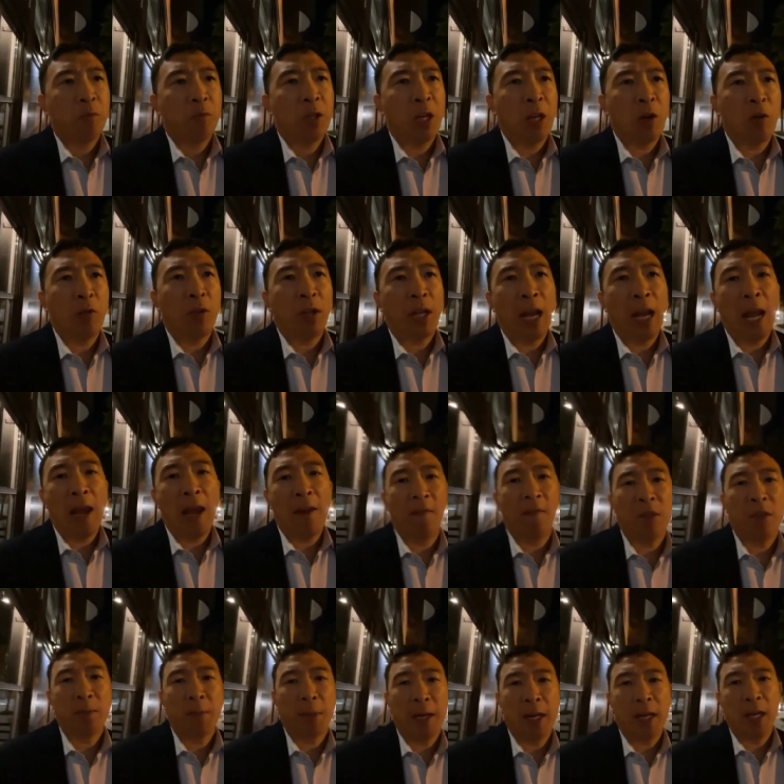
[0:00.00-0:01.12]
generally have
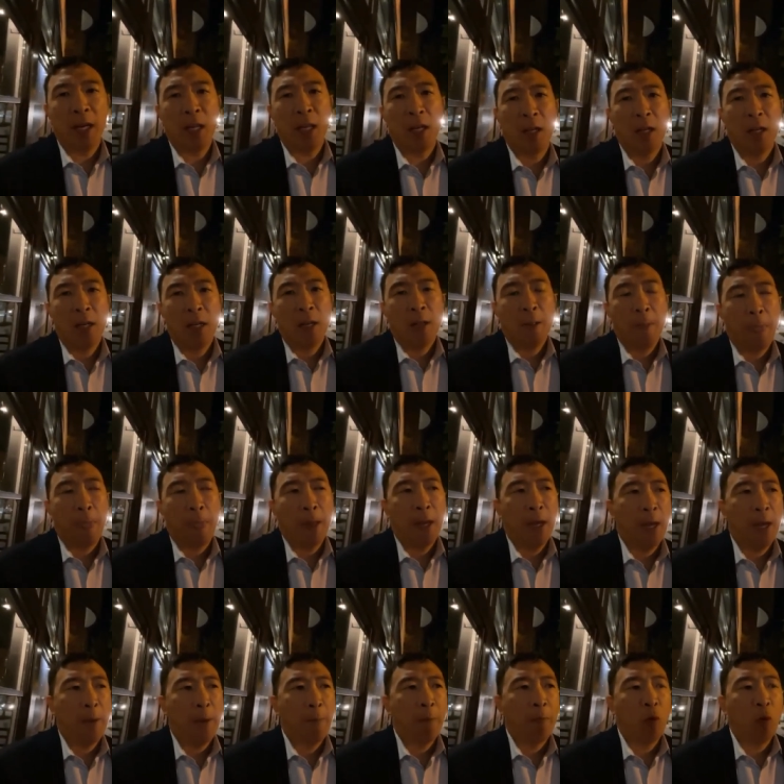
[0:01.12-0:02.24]
as many
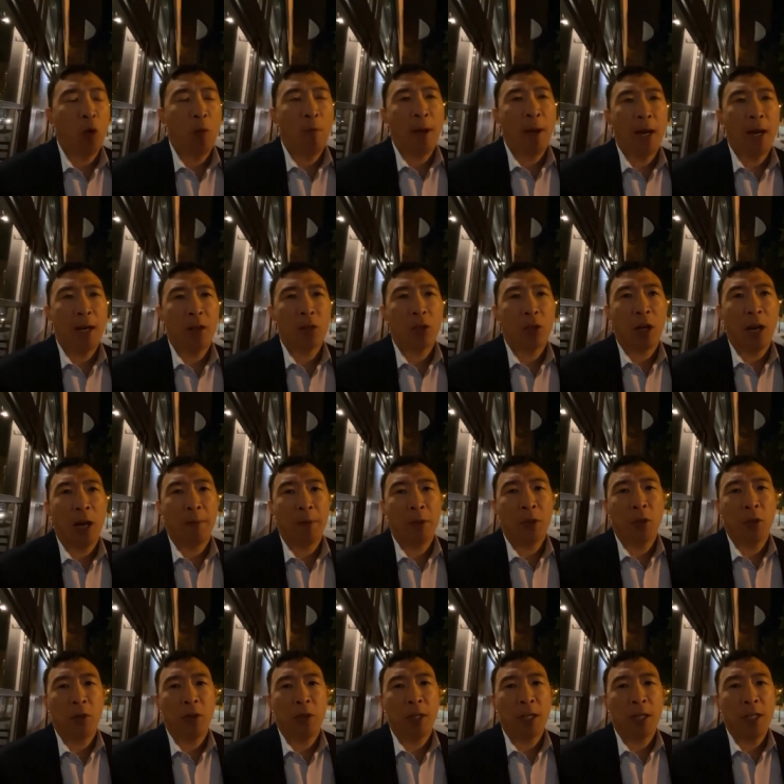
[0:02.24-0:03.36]
role models or
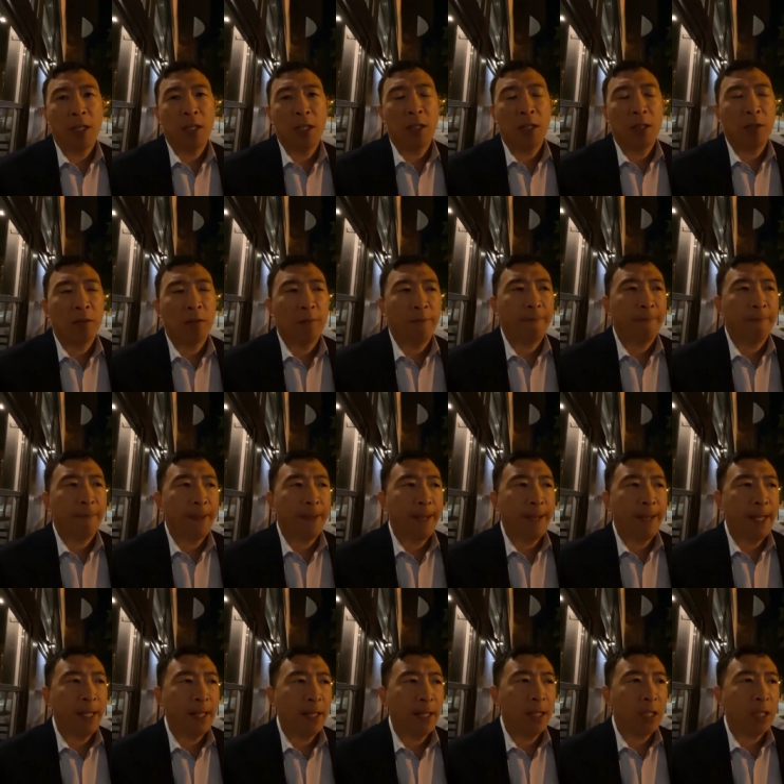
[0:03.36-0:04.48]
opportunities
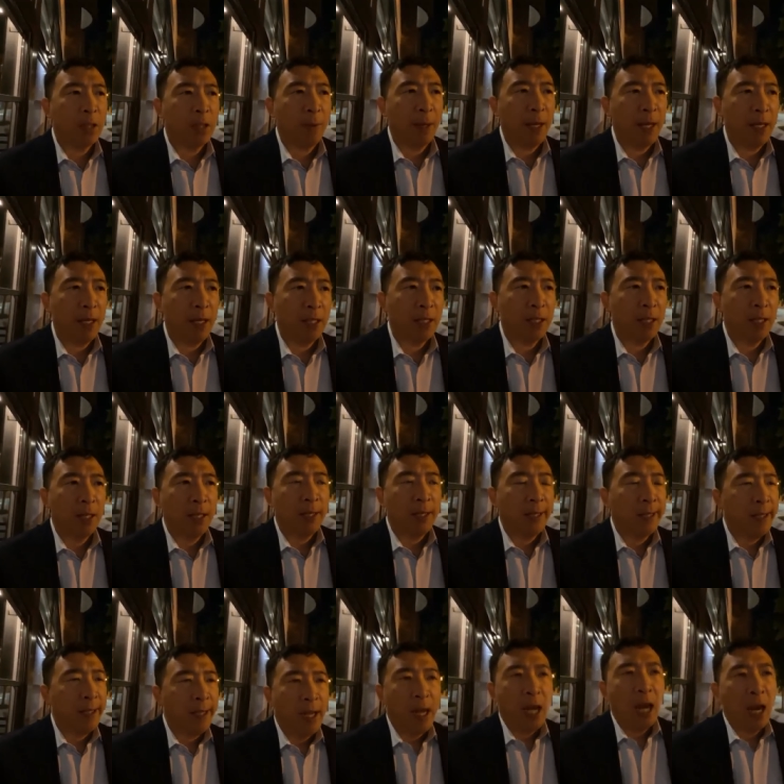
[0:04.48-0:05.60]
in this space.
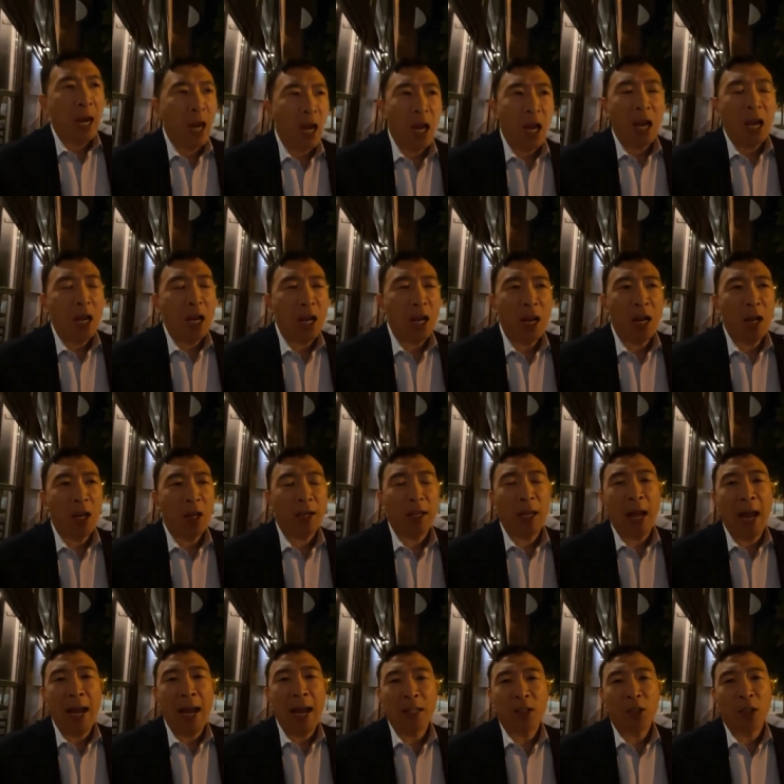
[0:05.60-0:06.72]

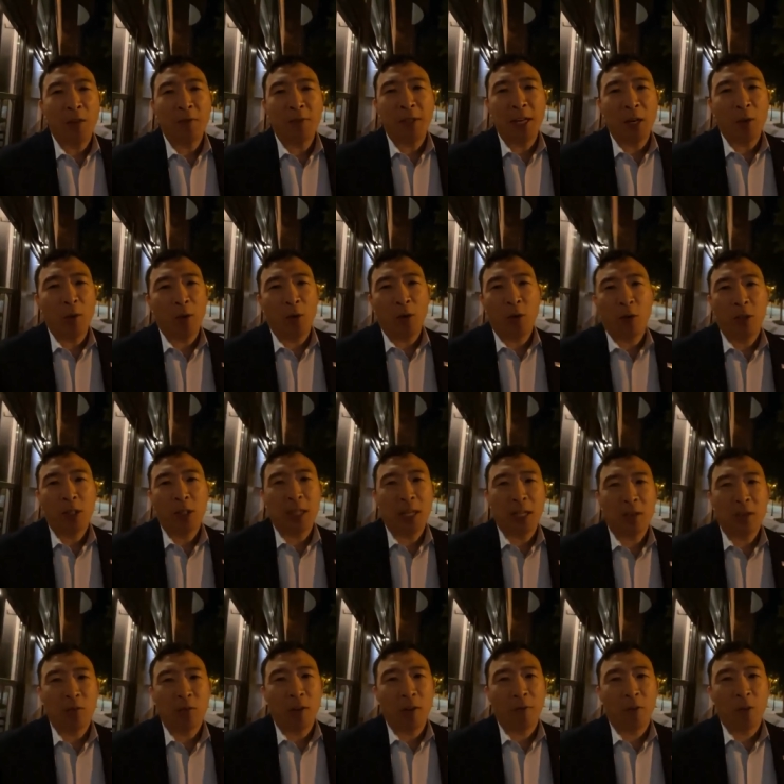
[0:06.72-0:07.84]
Hats off to anyone who decides
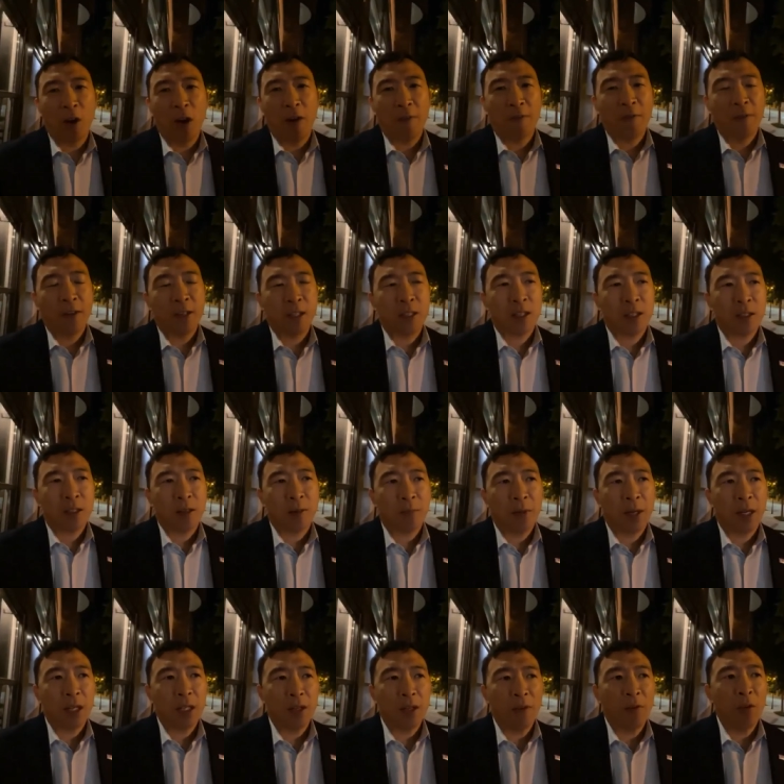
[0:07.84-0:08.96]
to run for office,
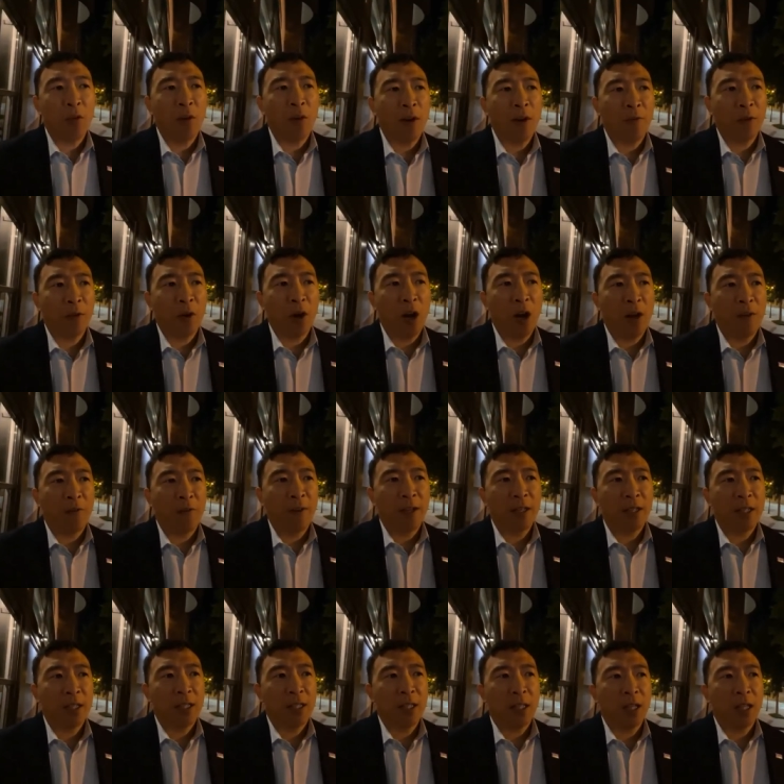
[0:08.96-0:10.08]
because if you run for
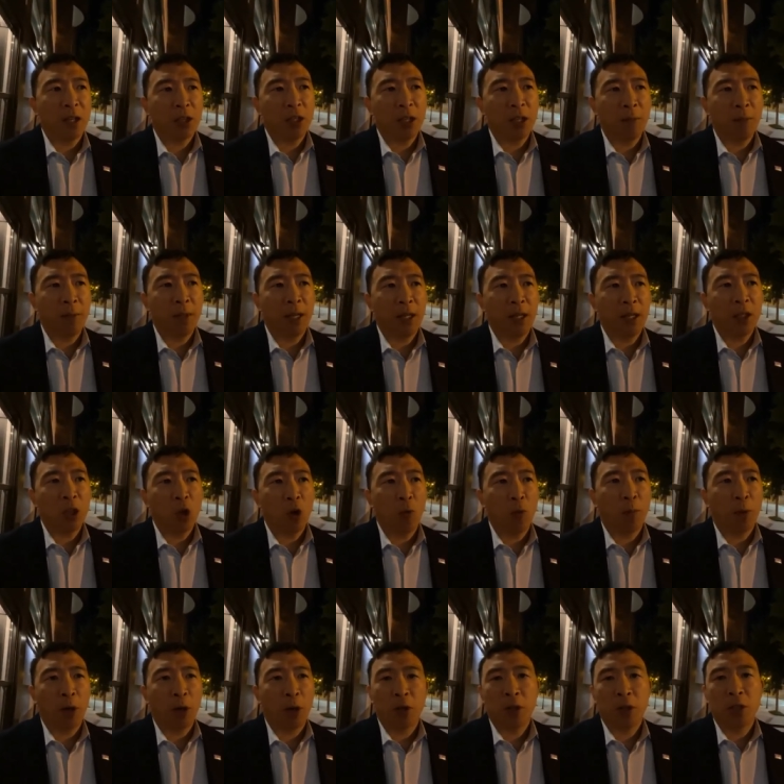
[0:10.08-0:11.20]
office, there's something so
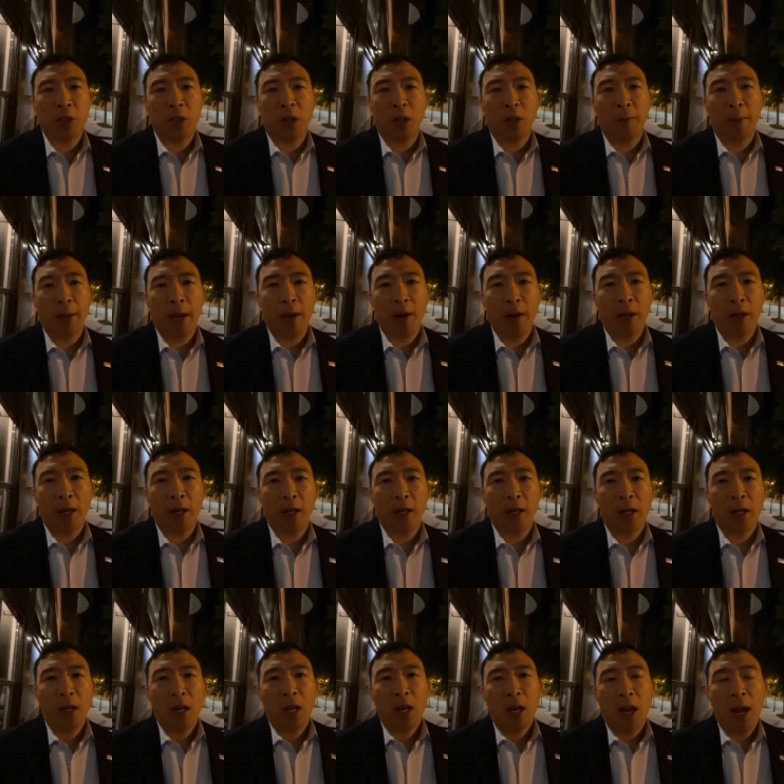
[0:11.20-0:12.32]
personal about it.
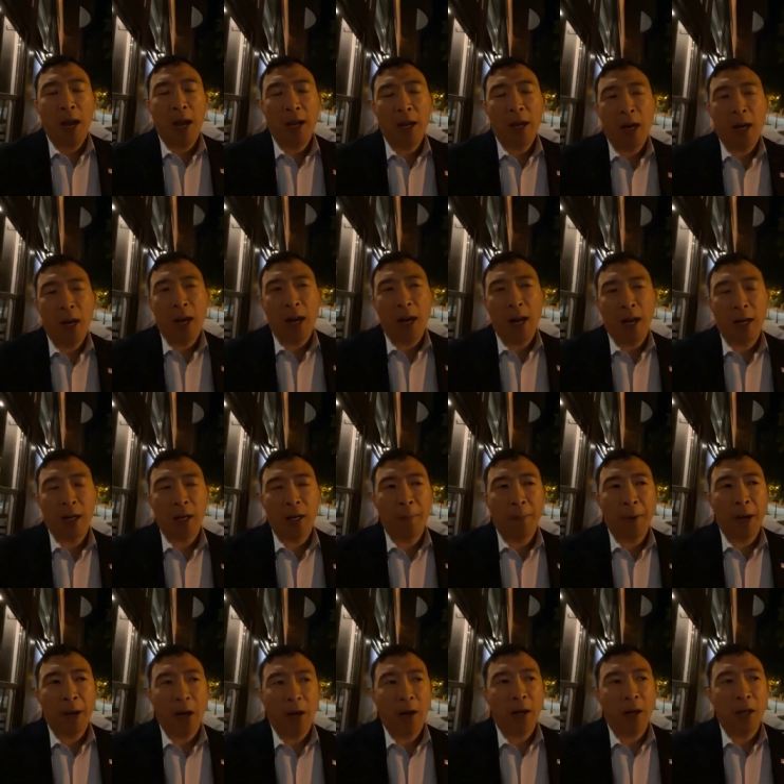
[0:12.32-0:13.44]
And I
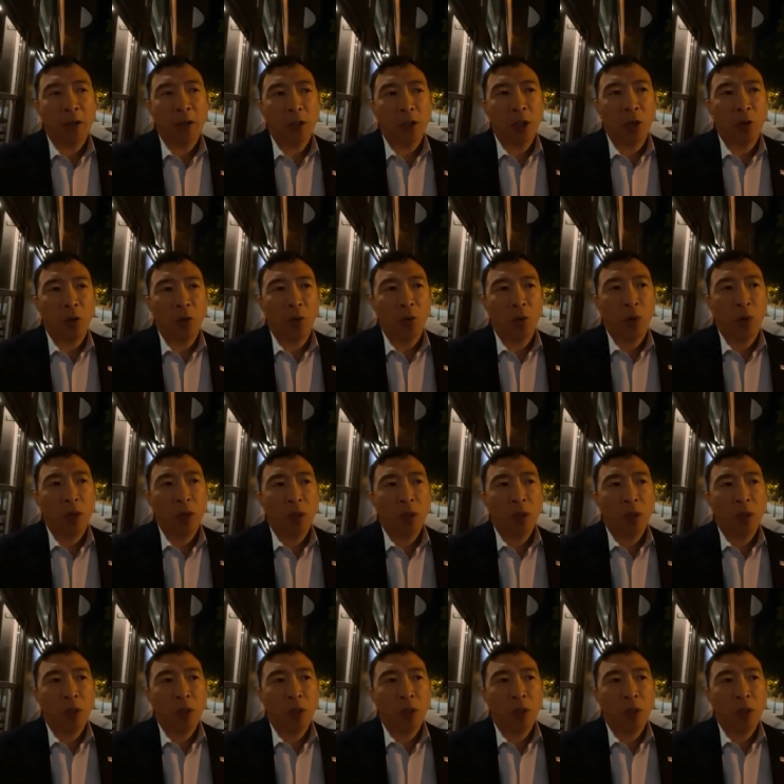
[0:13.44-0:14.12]
compared it to